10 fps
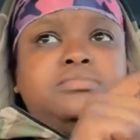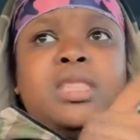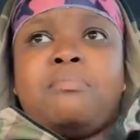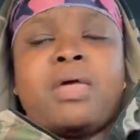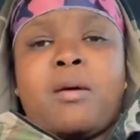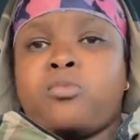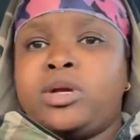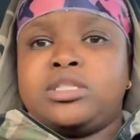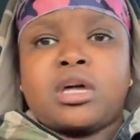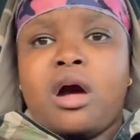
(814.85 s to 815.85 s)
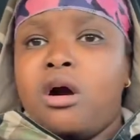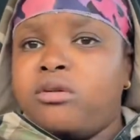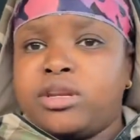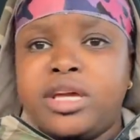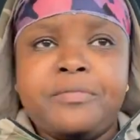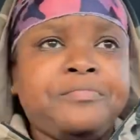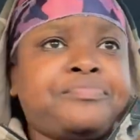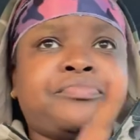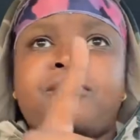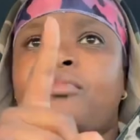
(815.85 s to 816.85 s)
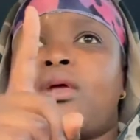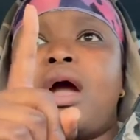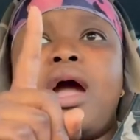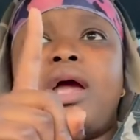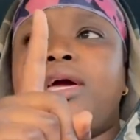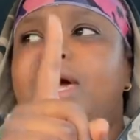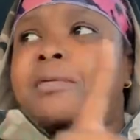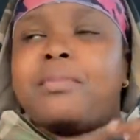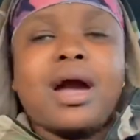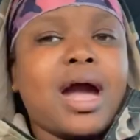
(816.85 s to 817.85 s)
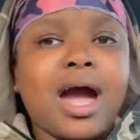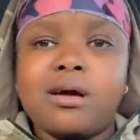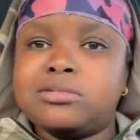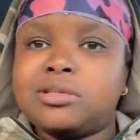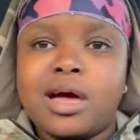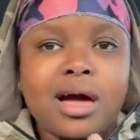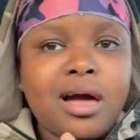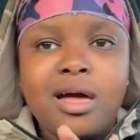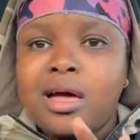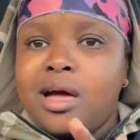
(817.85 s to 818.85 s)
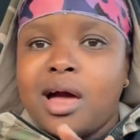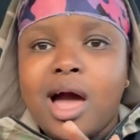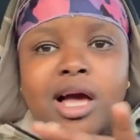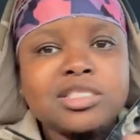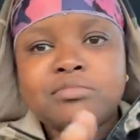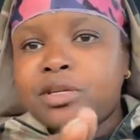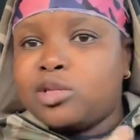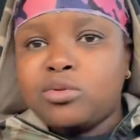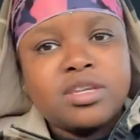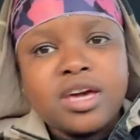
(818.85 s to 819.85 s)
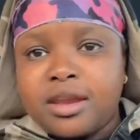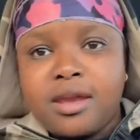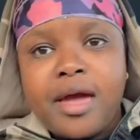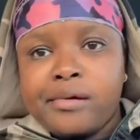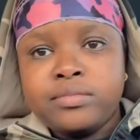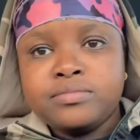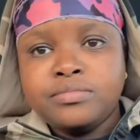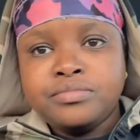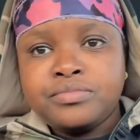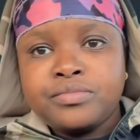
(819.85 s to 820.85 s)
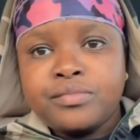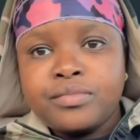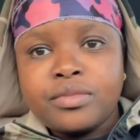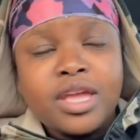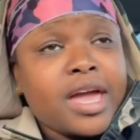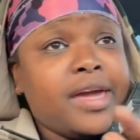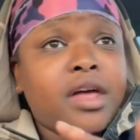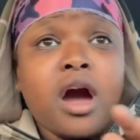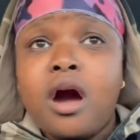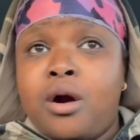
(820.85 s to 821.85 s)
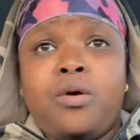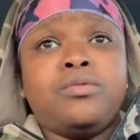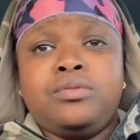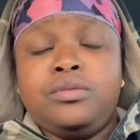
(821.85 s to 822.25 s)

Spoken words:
I'm not renting to own it. It ain't my house. I shouldn't be doing none of that at all.